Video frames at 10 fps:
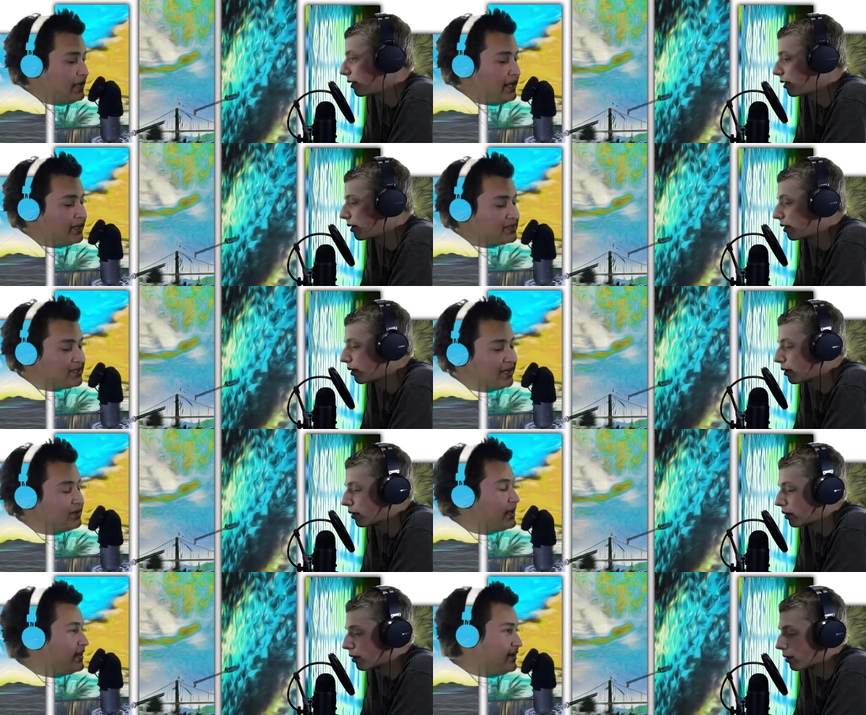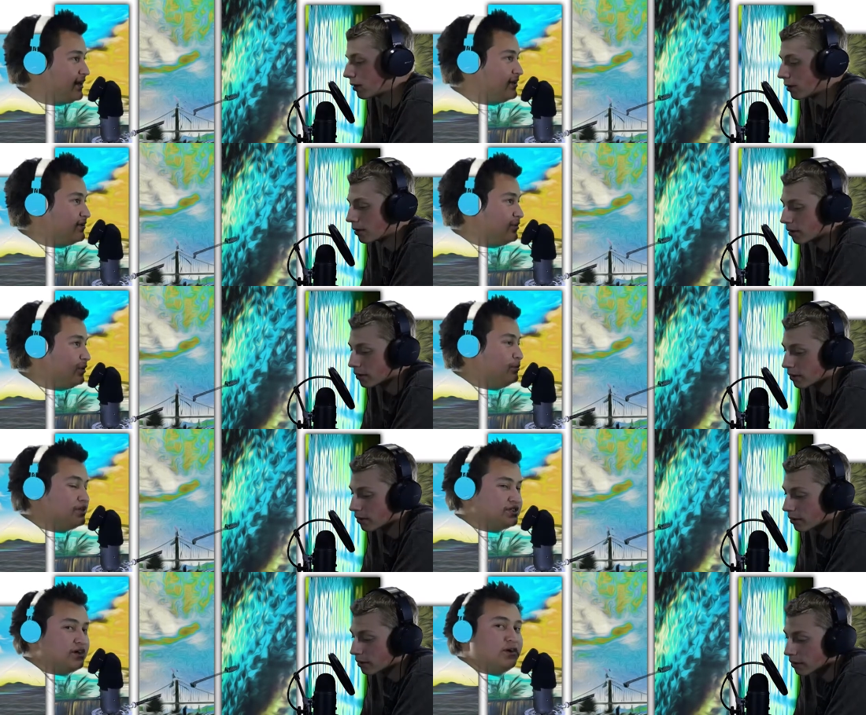Speaker 1: Because like, like when we
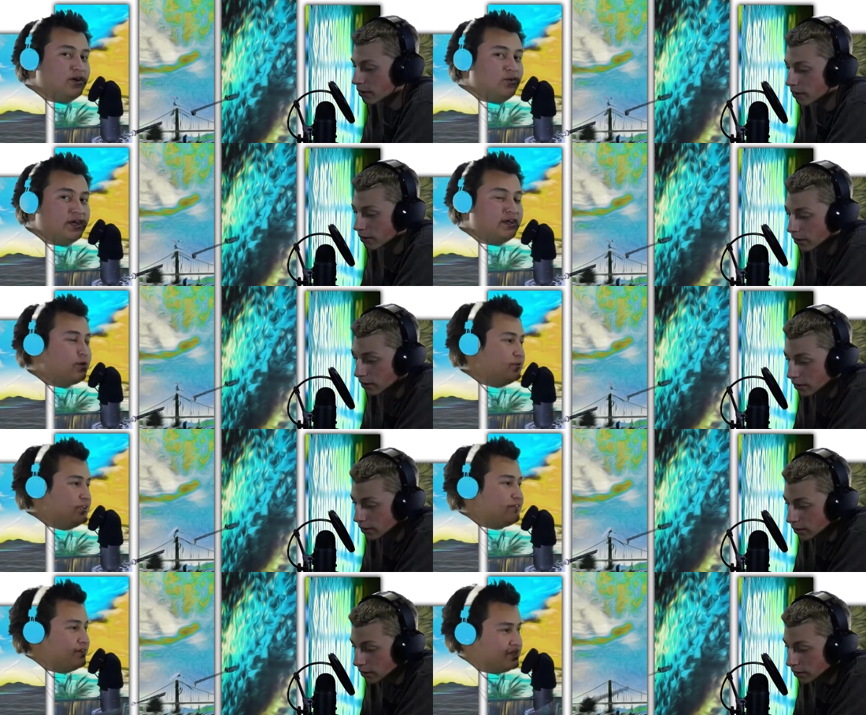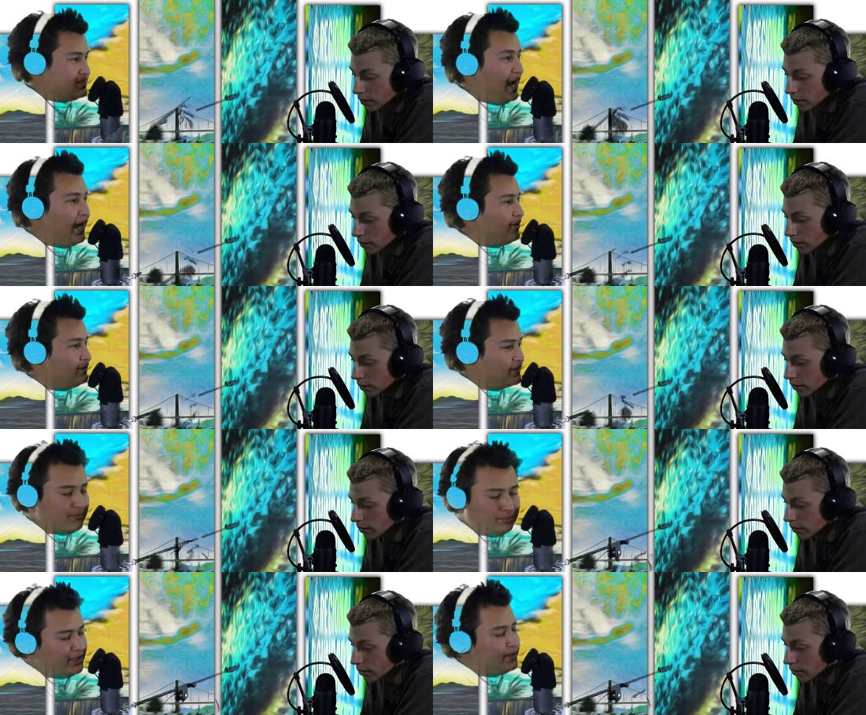started, we had a whole different style.
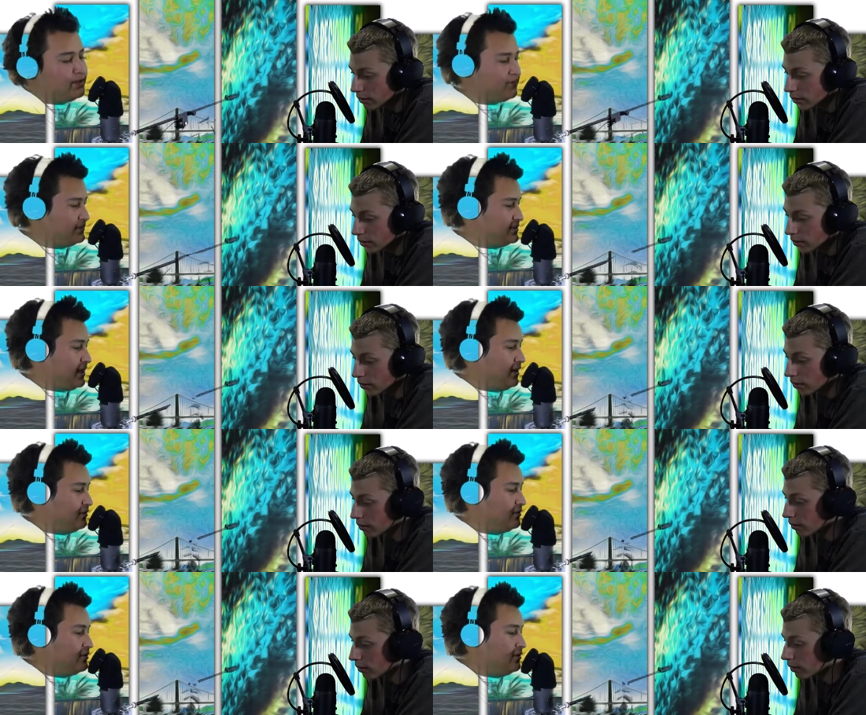Completely different style.